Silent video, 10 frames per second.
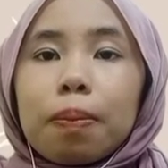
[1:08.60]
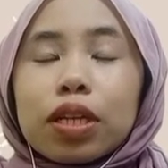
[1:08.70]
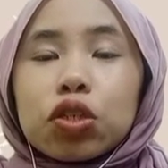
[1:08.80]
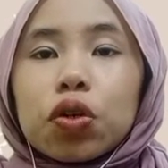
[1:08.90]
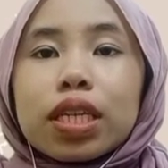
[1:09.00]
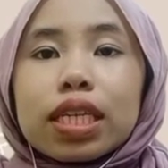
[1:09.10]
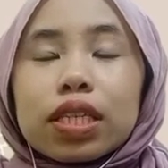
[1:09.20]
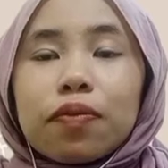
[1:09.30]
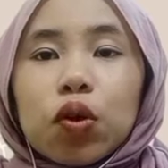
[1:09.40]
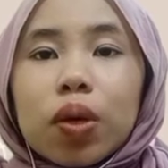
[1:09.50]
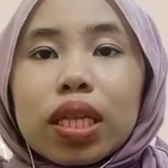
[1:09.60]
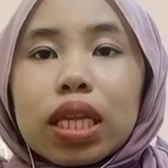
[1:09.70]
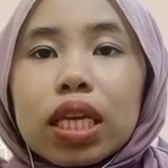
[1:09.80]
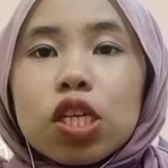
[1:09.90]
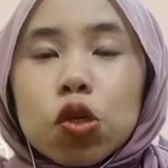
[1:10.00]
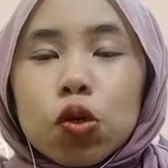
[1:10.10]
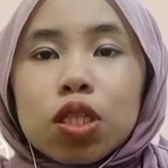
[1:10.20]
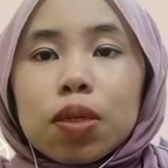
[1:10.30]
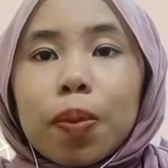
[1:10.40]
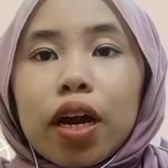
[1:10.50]
Petrol is frequently
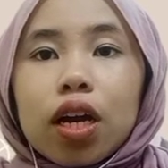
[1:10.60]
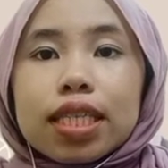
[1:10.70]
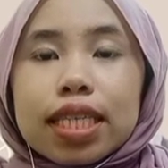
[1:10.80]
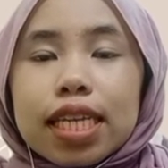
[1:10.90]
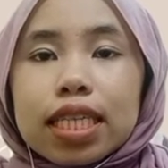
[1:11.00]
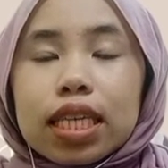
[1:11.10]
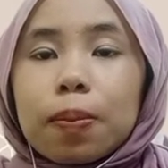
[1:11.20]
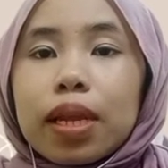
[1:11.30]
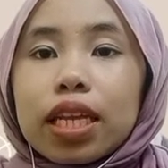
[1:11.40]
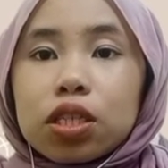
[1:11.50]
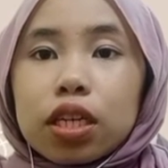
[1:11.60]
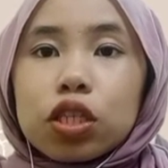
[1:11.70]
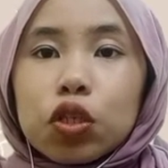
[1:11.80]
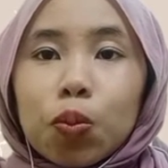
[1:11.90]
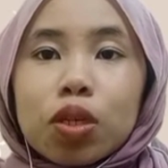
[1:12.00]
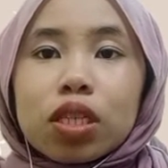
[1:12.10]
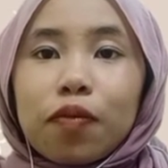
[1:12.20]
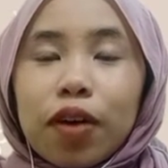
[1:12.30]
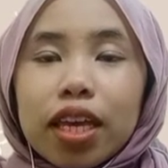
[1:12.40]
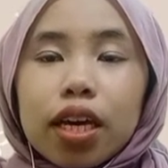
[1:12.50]
used by arsonists in Malaysia to boost a
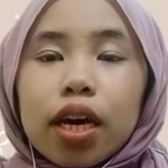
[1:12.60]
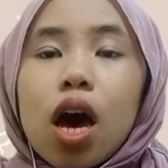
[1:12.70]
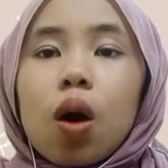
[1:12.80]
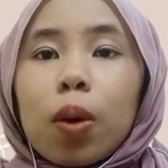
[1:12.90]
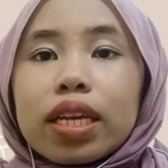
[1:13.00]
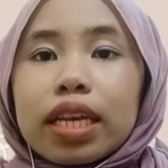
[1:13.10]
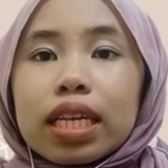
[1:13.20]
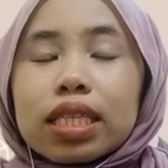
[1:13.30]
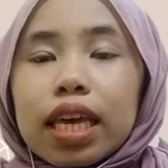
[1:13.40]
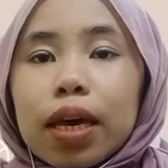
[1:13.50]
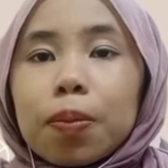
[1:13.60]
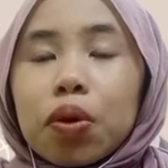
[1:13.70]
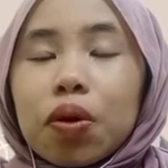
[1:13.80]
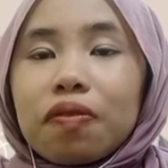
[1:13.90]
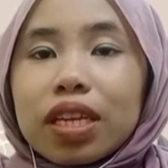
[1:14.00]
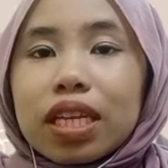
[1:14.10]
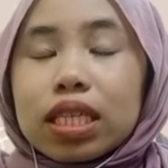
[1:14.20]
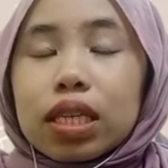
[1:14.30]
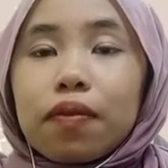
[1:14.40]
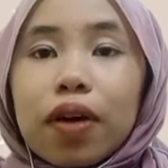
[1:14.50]
fire. One case that can be referred
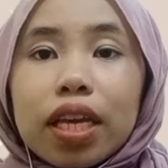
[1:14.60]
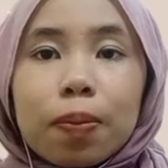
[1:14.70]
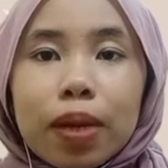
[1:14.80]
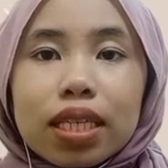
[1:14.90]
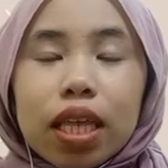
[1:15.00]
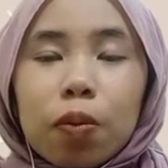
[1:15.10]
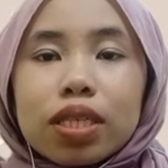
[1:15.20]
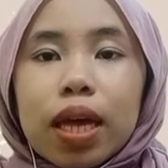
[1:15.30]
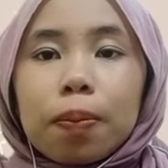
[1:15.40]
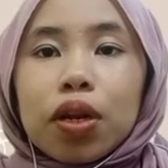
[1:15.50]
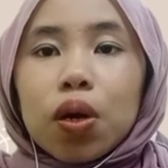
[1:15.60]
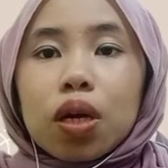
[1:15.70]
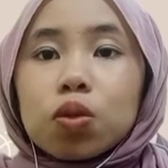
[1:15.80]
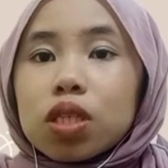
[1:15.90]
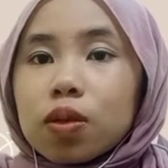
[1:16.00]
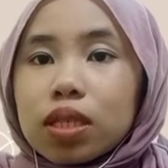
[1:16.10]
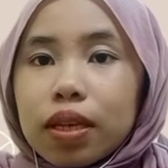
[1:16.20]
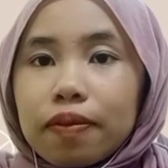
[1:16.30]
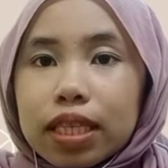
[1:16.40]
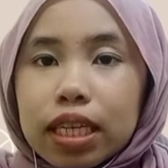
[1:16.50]
is a fire blaze that was happening around
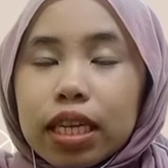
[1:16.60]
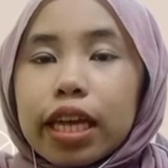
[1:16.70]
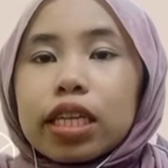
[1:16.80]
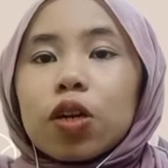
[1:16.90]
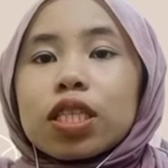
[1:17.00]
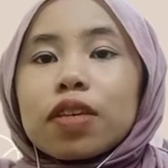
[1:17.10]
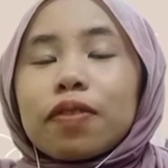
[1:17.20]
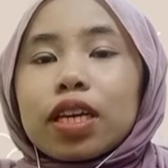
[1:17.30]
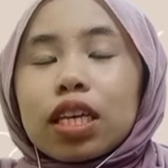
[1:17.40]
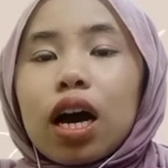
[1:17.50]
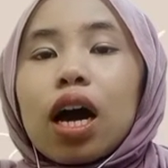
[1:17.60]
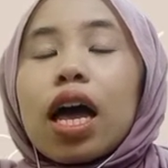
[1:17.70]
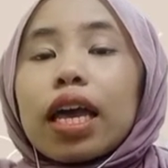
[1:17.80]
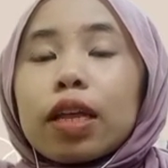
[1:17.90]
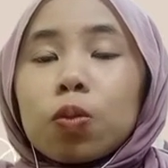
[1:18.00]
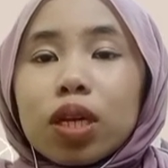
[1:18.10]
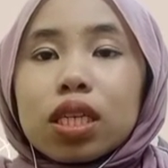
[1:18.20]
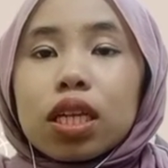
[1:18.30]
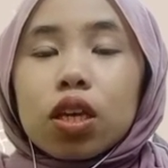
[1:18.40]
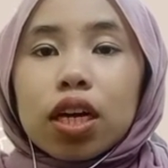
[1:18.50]
2017 at Darul Ittifaqiyah, in which
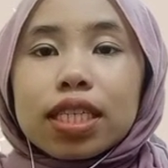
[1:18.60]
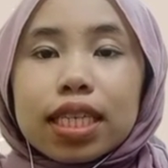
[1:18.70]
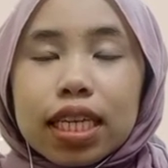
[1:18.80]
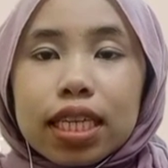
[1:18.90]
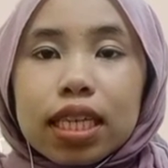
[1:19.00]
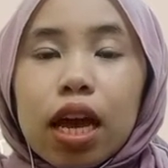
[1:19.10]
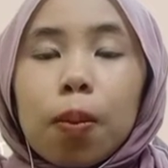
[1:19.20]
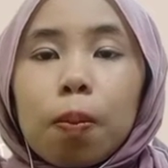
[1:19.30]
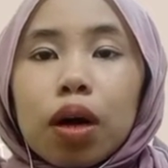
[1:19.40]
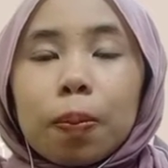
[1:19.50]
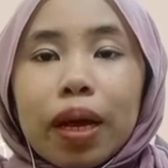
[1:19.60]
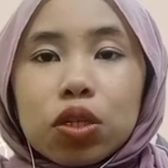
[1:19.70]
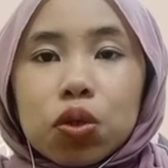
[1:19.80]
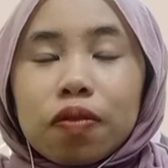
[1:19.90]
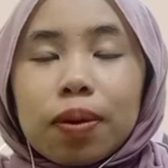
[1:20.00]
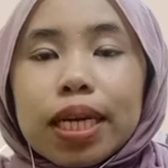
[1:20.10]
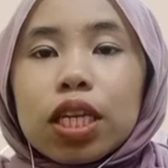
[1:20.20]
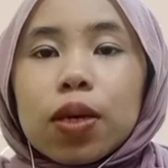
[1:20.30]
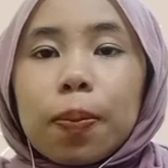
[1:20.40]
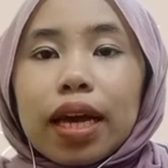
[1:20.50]
the arsonist bought petrol from a
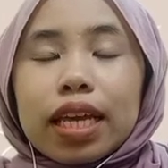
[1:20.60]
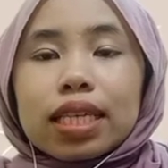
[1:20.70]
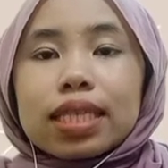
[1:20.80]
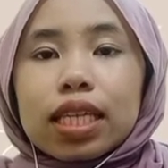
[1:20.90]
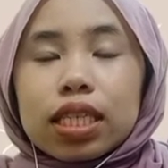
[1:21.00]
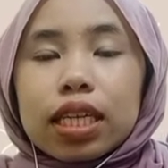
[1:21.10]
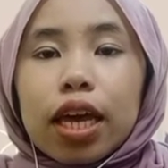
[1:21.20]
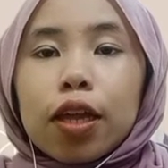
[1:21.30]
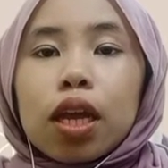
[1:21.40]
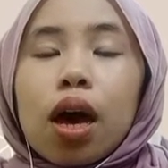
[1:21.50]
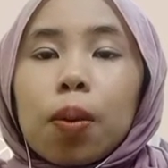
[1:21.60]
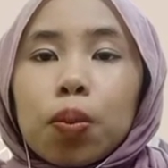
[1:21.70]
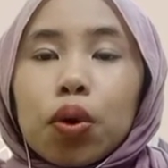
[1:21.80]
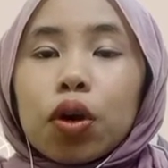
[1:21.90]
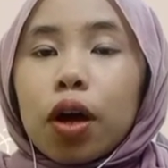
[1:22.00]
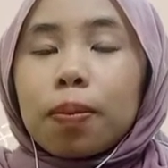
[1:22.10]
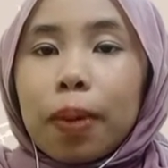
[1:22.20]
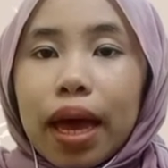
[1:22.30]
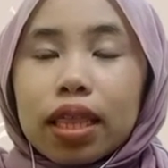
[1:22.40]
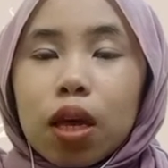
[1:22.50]
nearby gas station and poured on
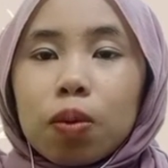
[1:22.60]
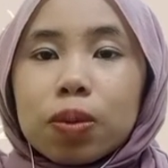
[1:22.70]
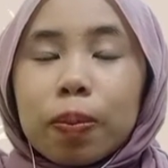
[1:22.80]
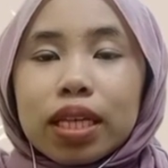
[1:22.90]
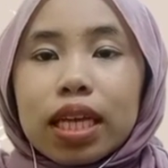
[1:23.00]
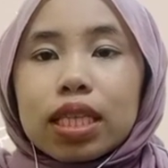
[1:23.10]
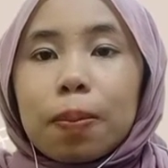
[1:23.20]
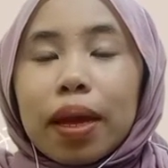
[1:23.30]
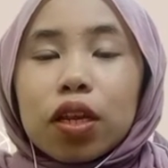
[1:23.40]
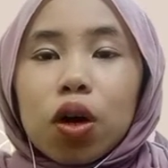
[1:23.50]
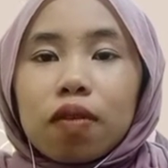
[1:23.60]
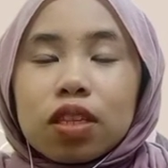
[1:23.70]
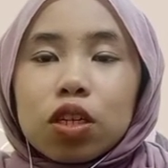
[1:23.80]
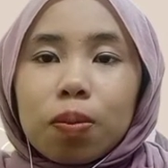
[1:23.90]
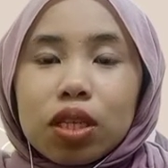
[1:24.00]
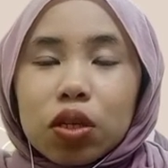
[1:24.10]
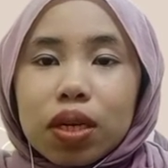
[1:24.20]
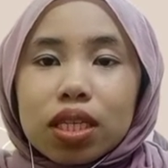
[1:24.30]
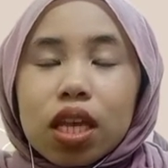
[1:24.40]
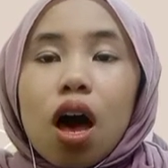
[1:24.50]
bed that was placed at the main door of the
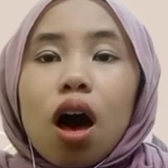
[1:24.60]
dormitories.